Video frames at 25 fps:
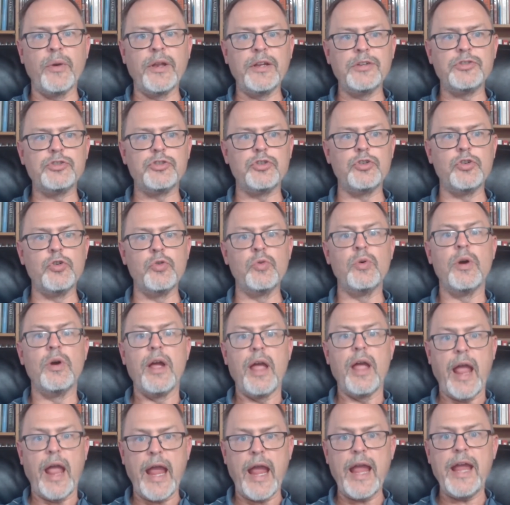into
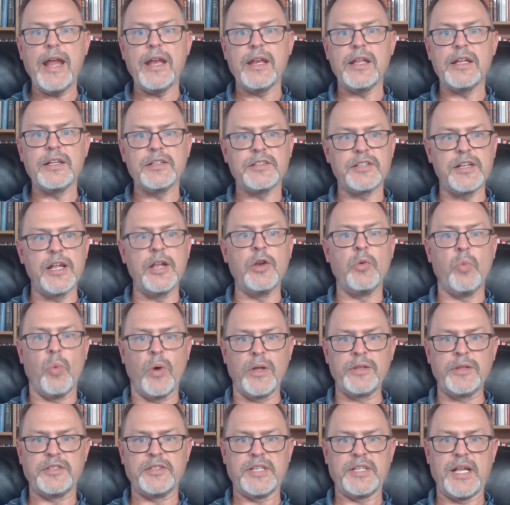Hades in
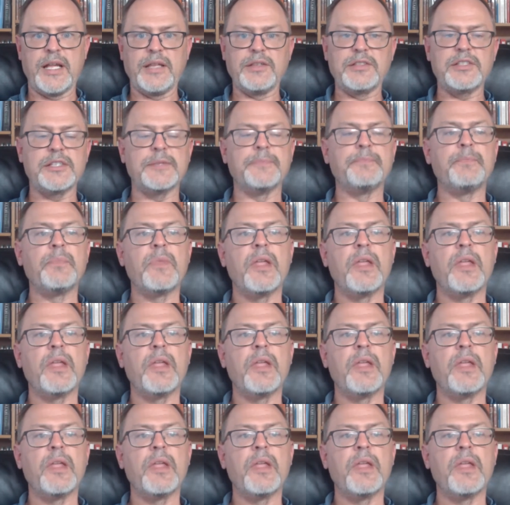one sense.